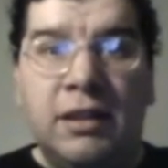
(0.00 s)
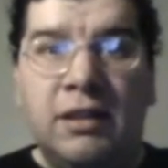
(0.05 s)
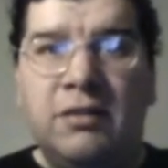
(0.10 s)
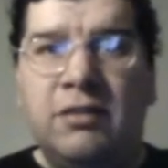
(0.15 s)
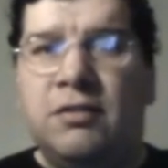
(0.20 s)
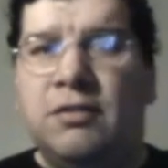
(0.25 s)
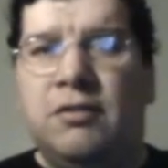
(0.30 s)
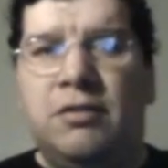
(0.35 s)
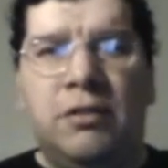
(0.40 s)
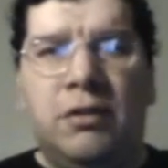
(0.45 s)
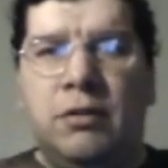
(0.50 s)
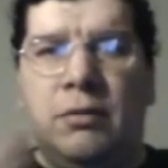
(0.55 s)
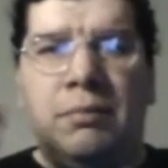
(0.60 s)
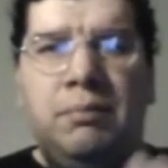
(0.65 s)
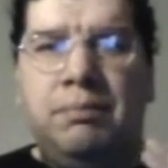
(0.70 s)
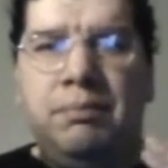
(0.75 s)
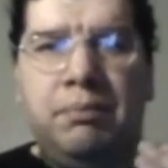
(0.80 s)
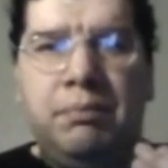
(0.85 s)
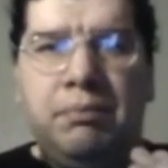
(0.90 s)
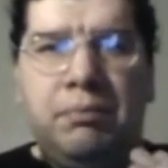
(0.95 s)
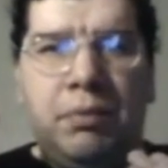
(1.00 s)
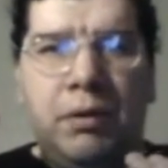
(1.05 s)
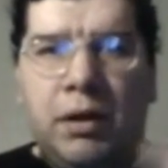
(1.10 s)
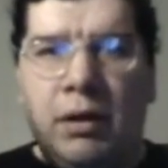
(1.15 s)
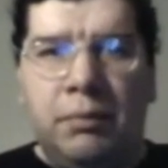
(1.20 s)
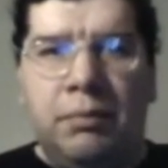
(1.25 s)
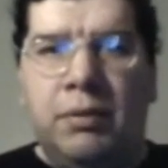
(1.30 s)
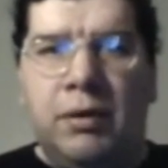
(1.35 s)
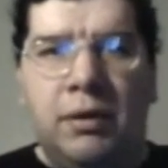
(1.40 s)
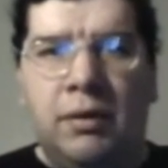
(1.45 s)
They just show
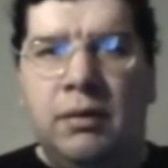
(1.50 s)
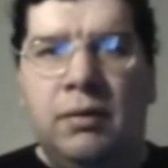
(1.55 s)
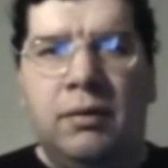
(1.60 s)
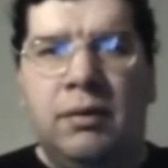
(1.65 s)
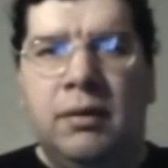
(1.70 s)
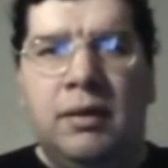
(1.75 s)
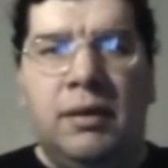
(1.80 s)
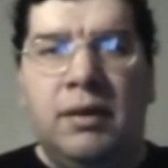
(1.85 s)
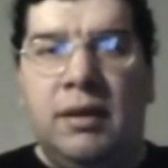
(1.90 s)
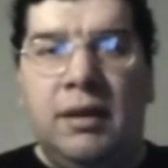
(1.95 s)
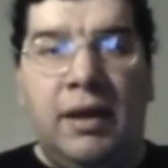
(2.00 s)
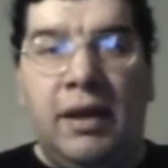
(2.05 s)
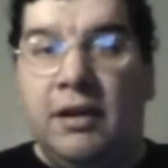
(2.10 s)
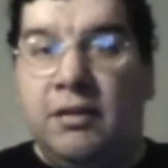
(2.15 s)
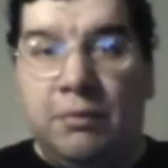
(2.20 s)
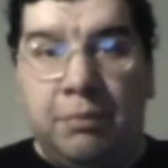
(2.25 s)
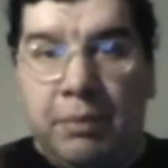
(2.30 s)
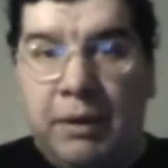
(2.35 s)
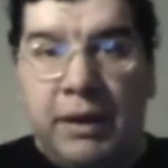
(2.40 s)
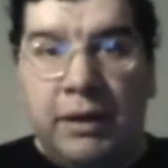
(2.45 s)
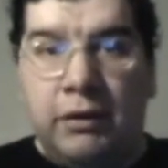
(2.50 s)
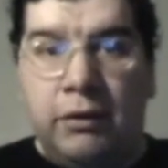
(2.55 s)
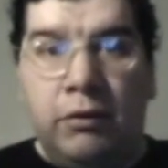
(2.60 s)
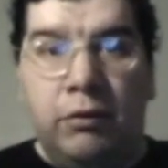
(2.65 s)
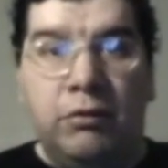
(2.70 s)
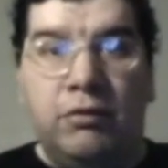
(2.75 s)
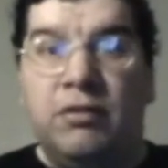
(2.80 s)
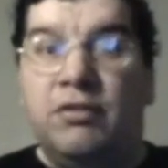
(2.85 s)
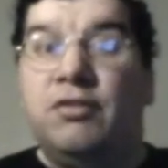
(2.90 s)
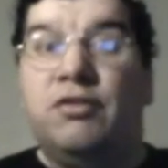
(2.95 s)
Barbara as
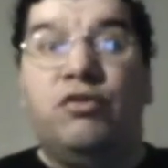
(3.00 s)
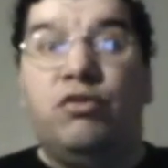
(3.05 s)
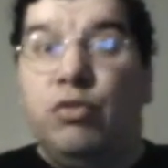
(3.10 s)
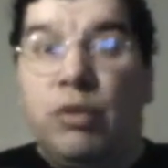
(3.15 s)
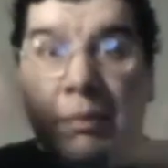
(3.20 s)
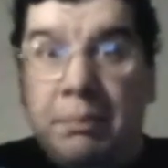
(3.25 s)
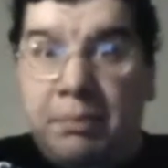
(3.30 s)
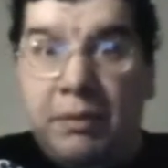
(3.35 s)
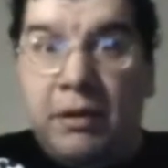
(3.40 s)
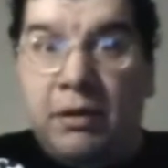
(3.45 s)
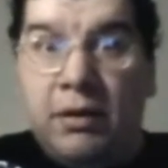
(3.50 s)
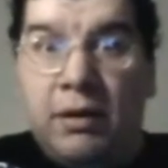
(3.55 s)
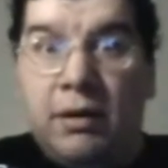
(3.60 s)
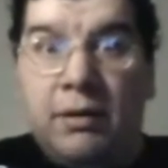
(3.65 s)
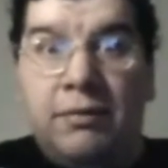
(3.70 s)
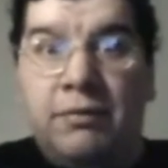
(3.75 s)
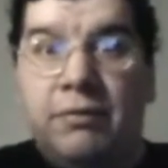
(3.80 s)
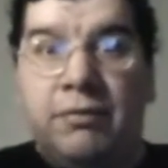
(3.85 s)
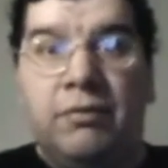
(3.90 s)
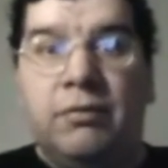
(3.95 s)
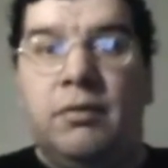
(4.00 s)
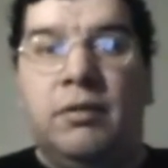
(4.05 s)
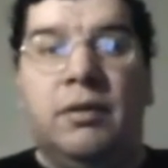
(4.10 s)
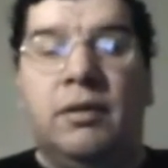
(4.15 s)
Batgirl just stripping off